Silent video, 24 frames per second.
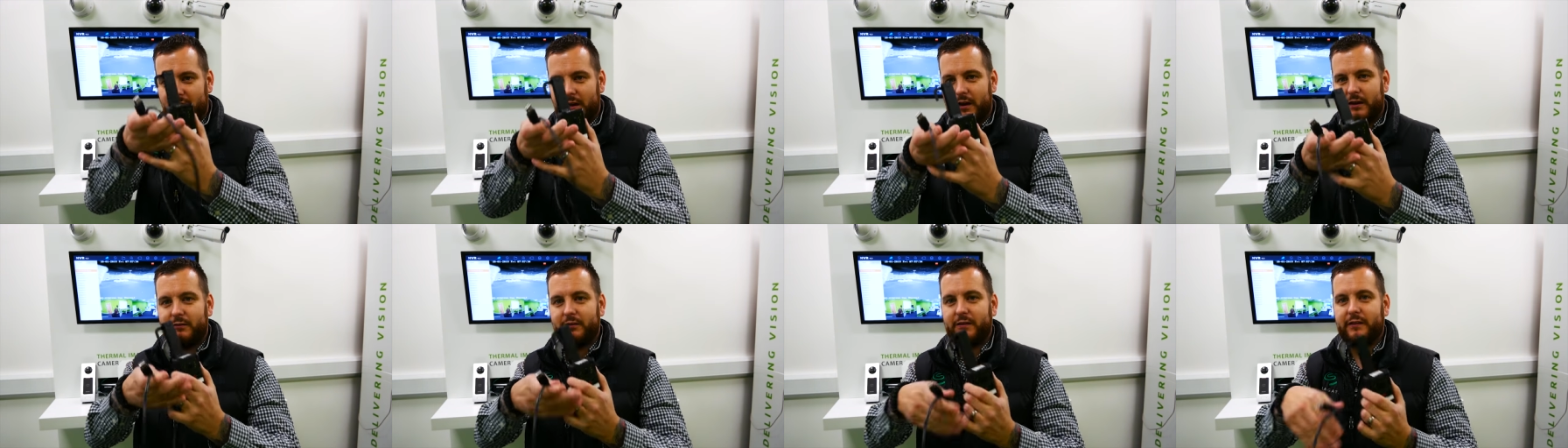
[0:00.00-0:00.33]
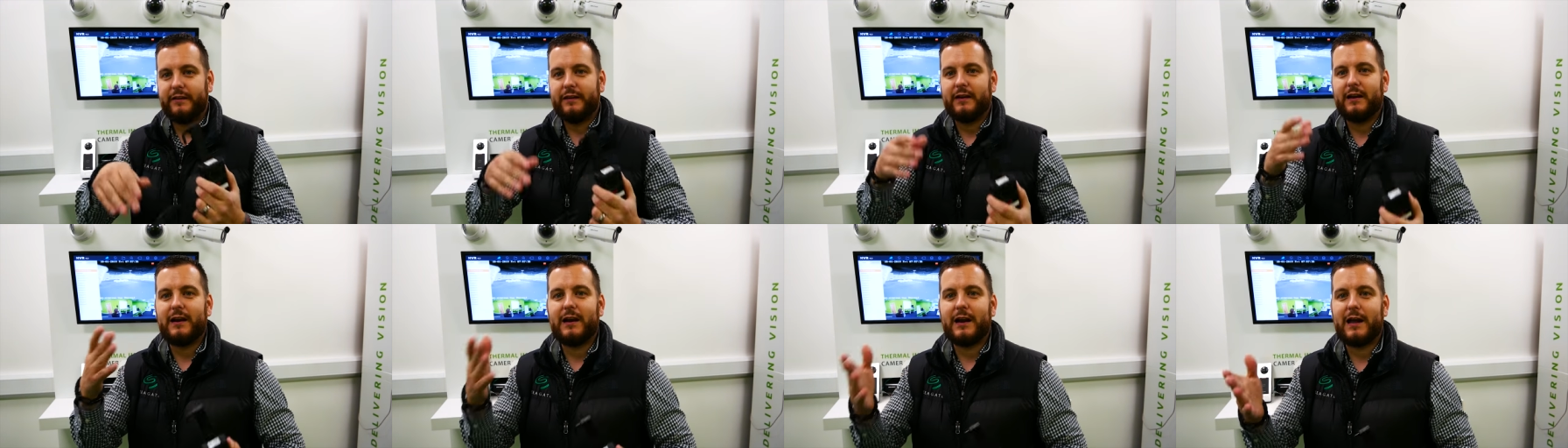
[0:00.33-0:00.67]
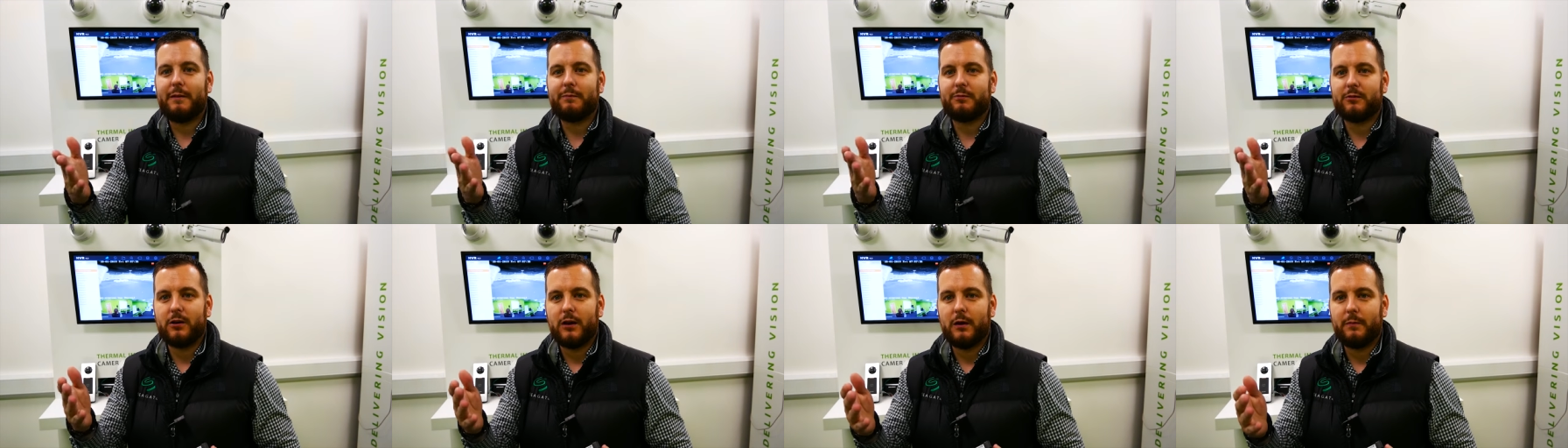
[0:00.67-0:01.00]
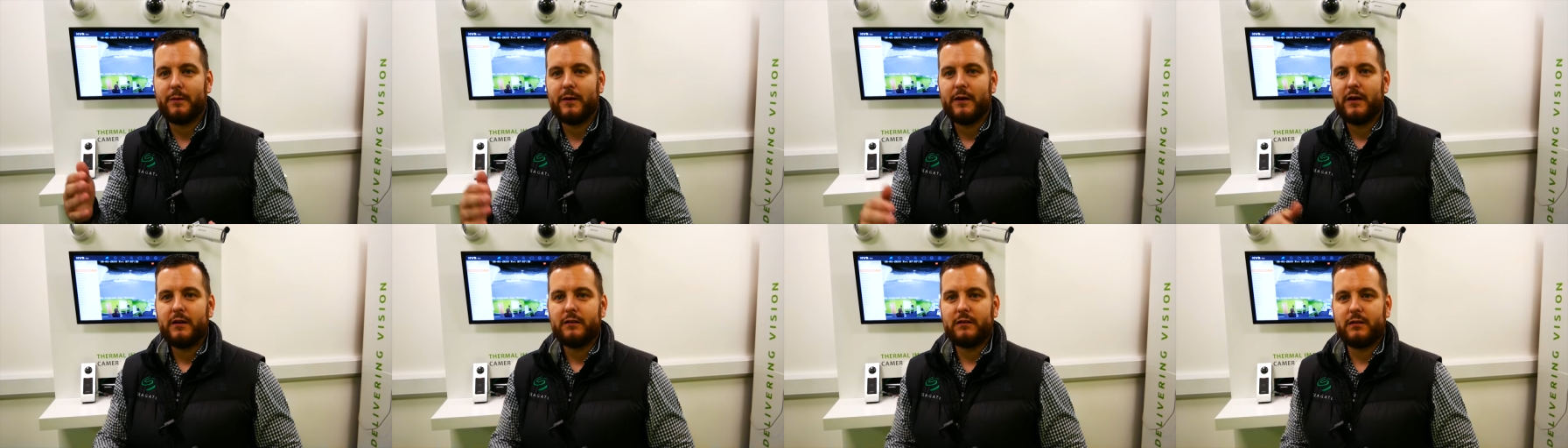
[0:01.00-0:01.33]
and you need a
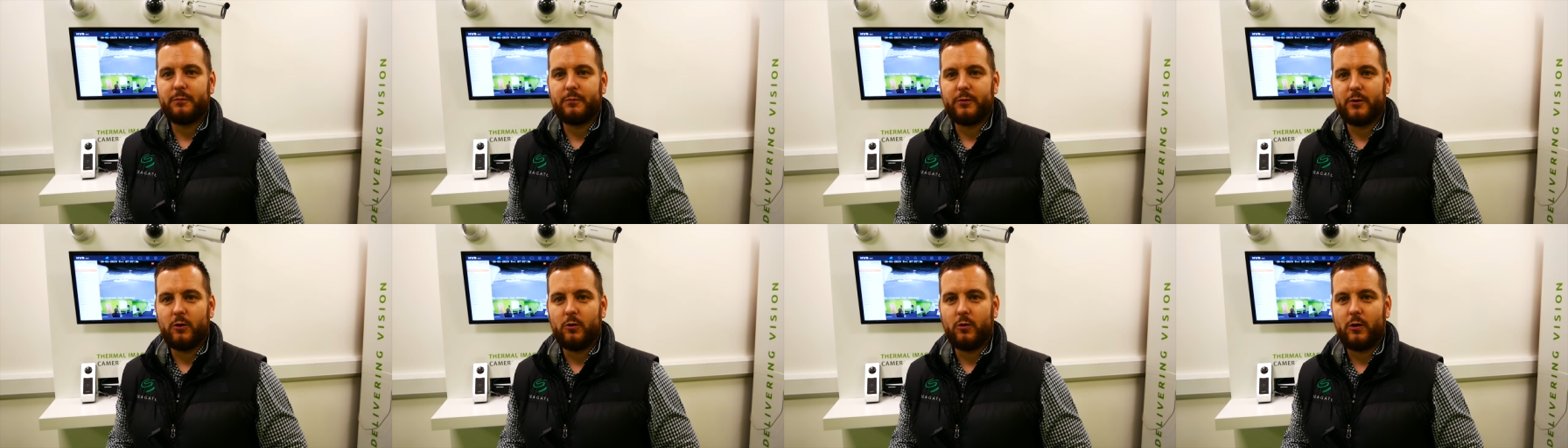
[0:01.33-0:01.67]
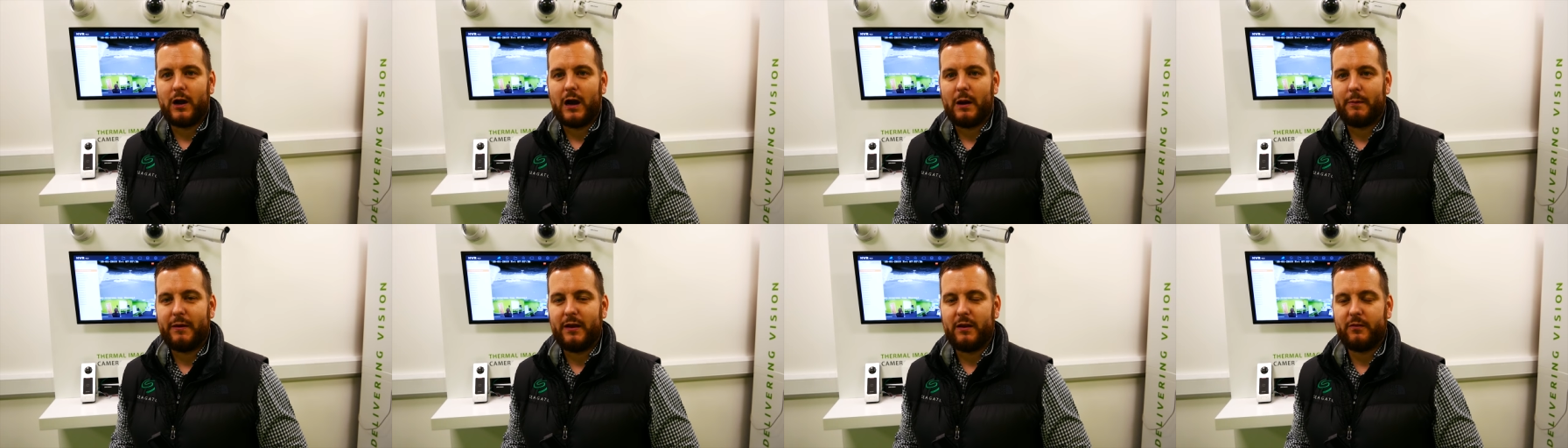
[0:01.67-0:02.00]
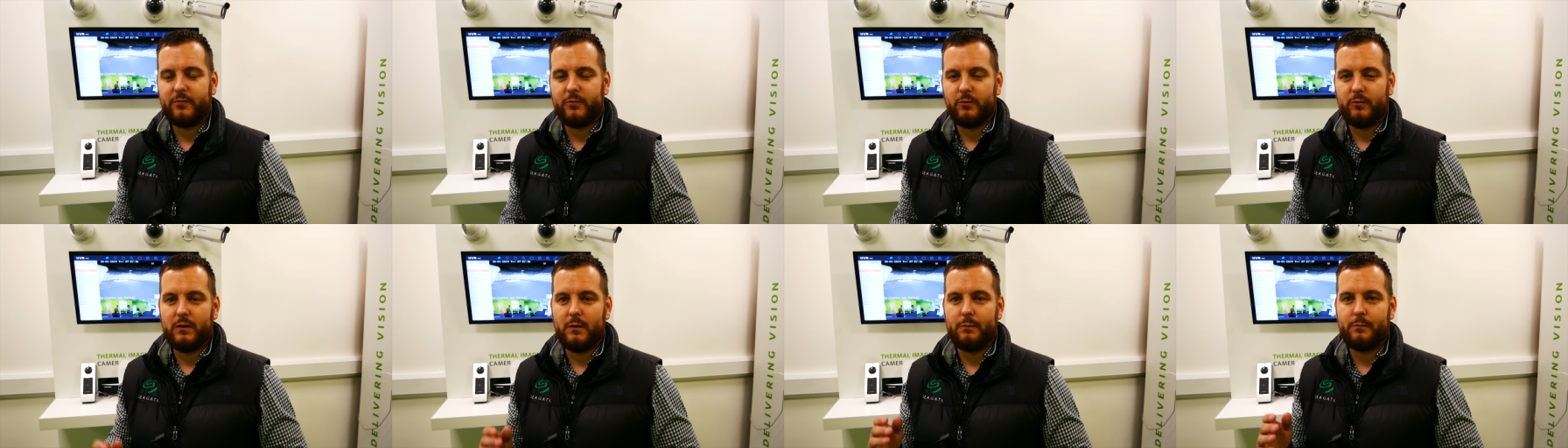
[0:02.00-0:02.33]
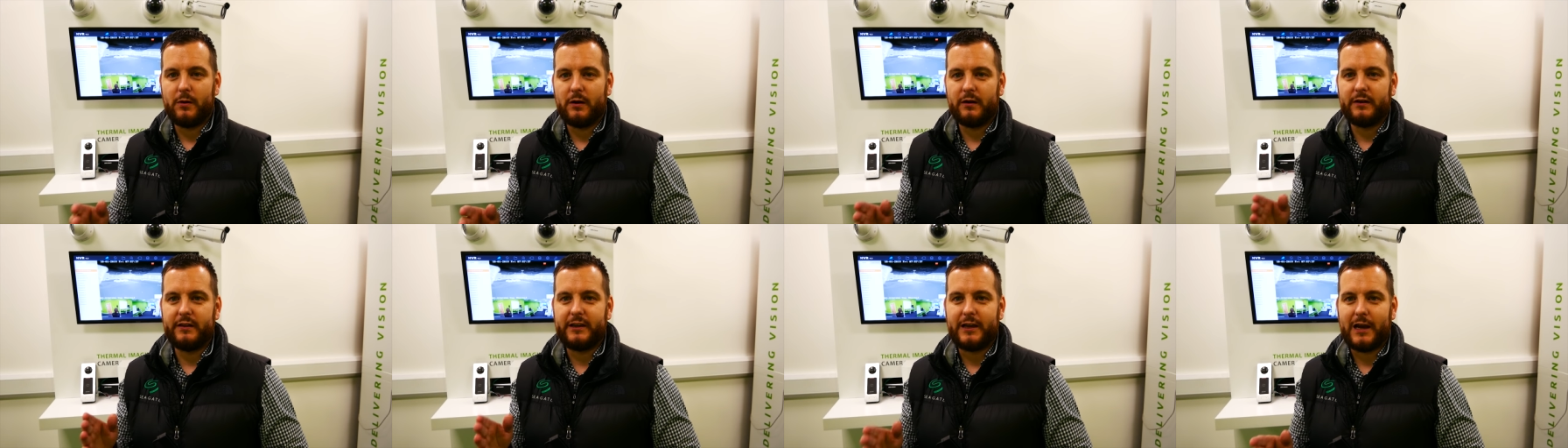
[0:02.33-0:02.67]
laptop to program it through the
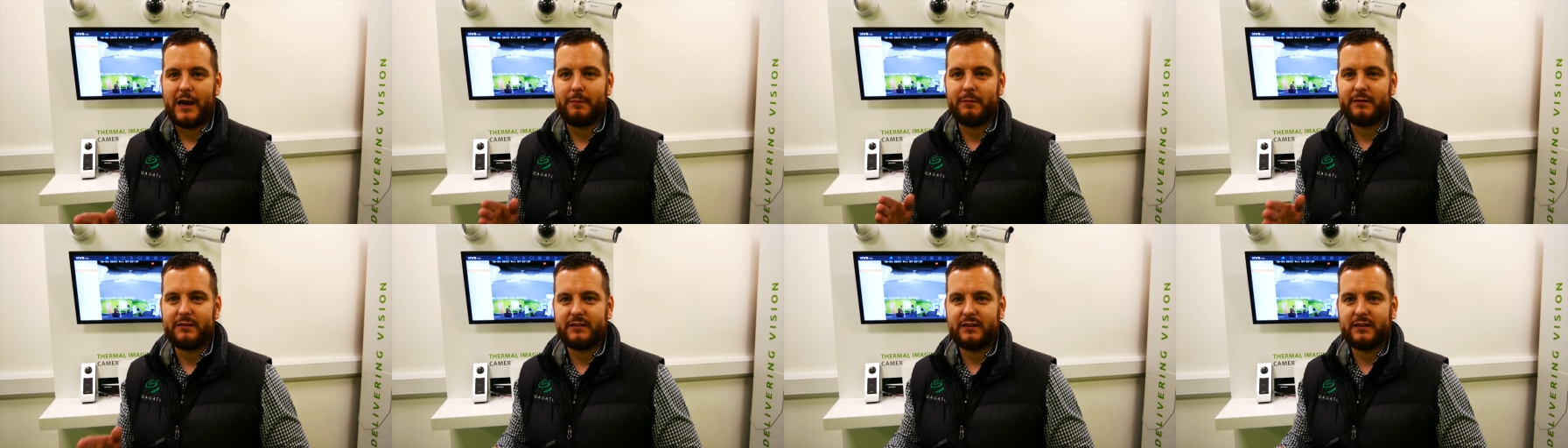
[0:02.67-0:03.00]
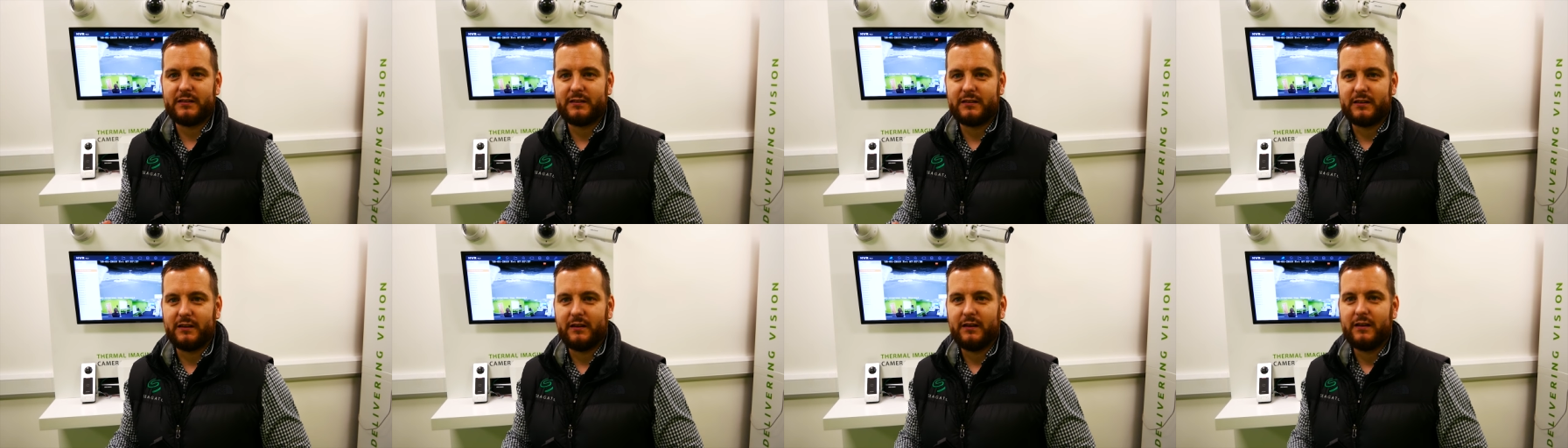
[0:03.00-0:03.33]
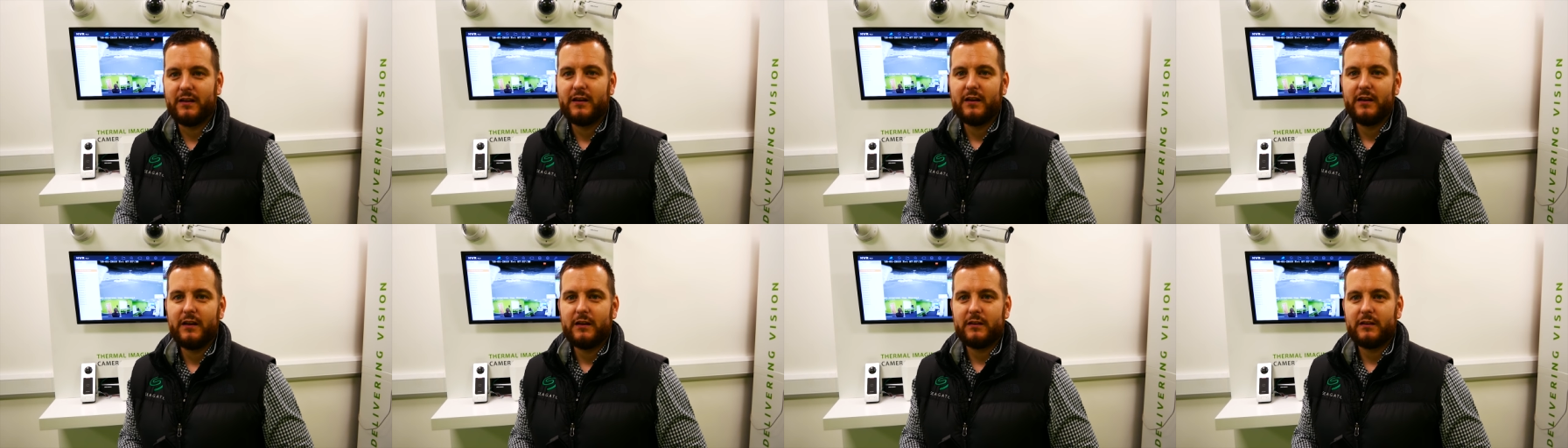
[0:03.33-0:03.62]
Bodycam Assistant.